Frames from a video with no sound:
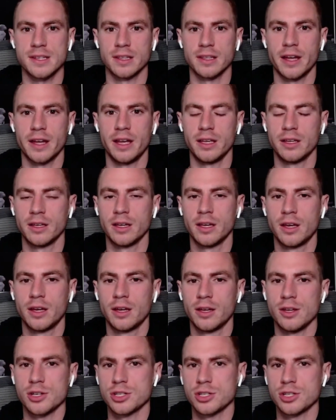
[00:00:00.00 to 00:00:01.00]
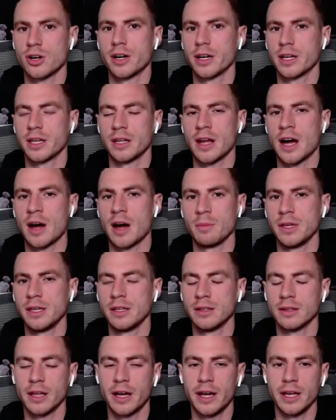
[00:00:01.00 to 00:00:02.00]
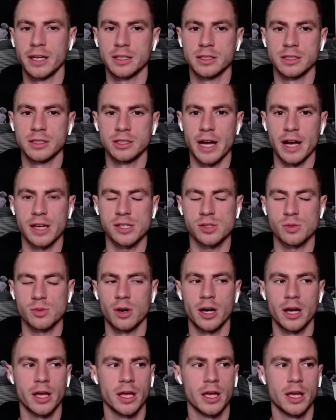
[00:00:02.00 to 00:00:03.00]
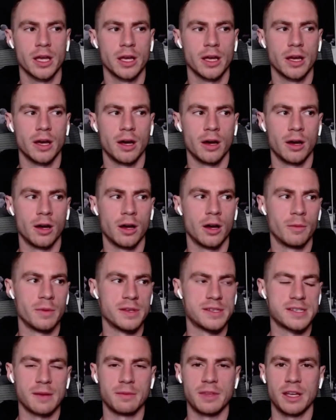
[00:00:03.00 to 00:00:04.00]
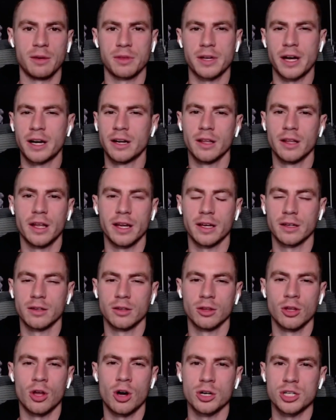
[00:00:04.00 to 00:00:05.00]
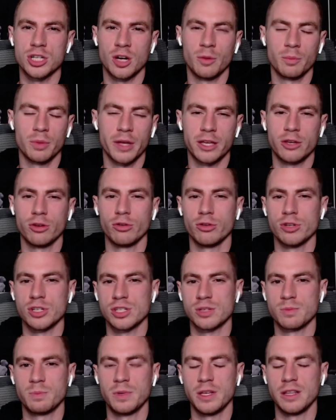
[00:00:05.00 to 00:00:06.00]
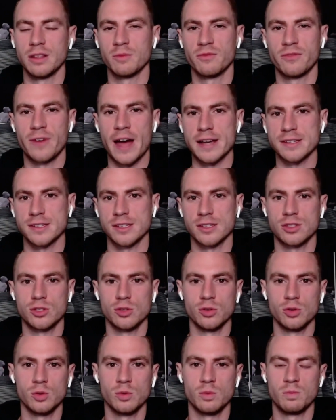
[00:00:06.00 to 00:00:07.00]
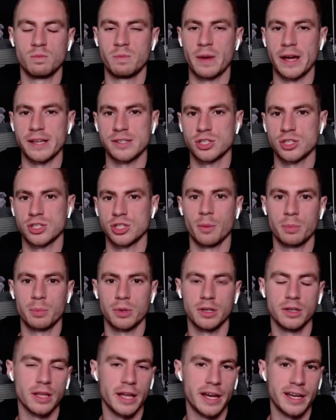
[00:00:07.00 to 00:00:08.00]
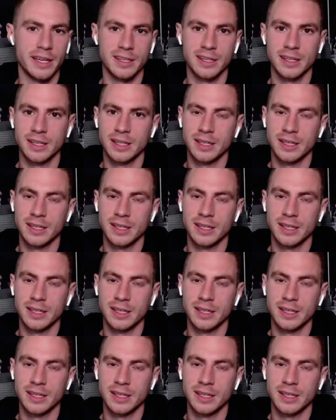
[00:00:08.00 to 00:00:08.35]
and like your start cannot mean like jack squat. And same thing with kind of like long jump, like you can just be the fastest dude, best jumper, like,